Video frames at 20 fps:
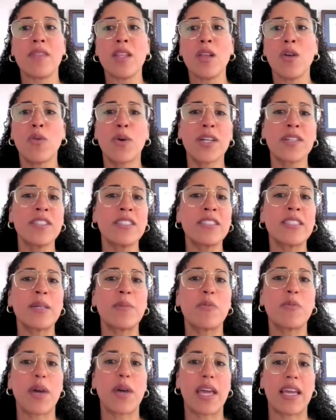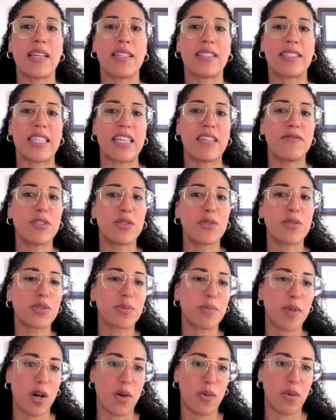What are some ways, even
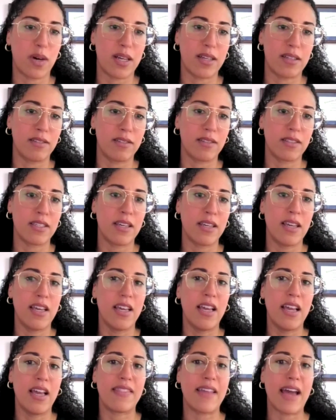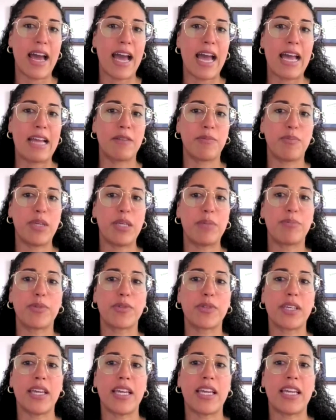small ones, that
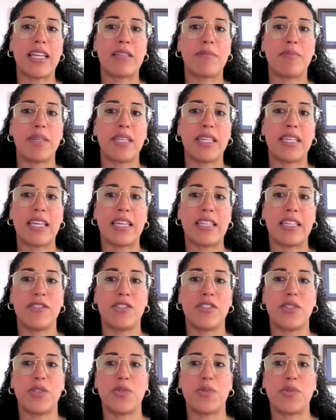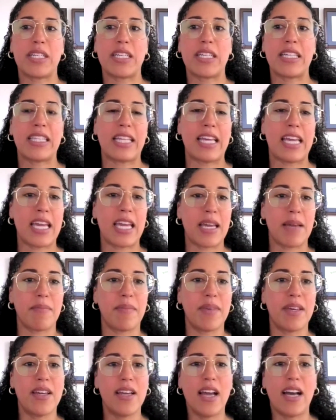people can begin to
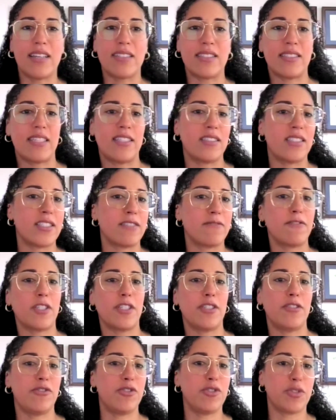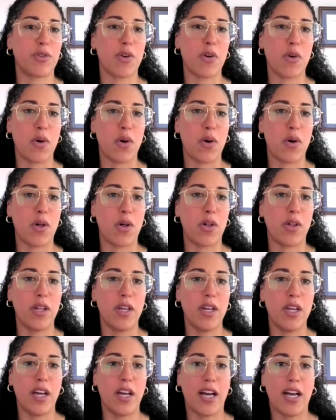reclaim a sense of control
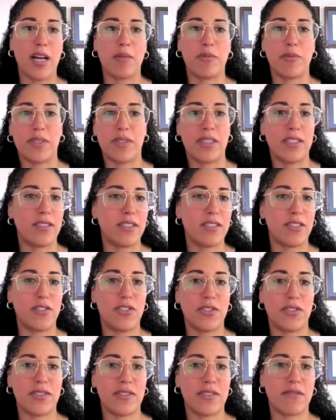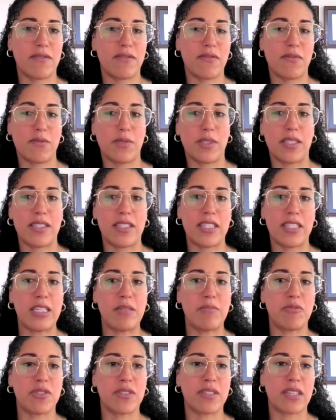with this just what
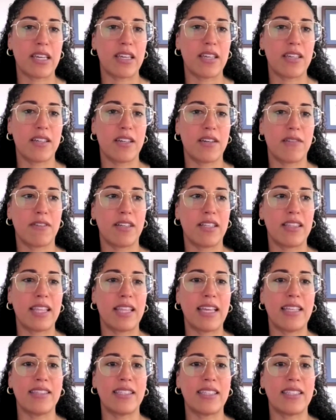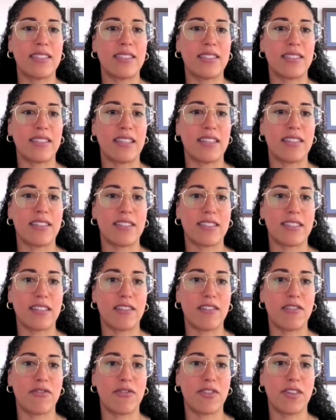seems like a relentlessness
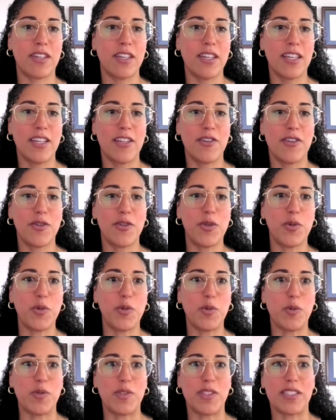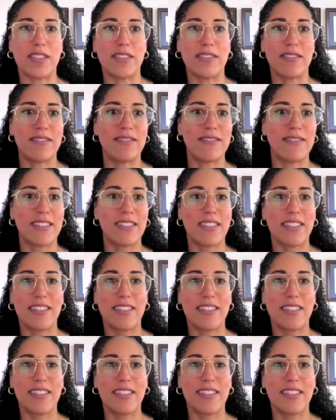of news and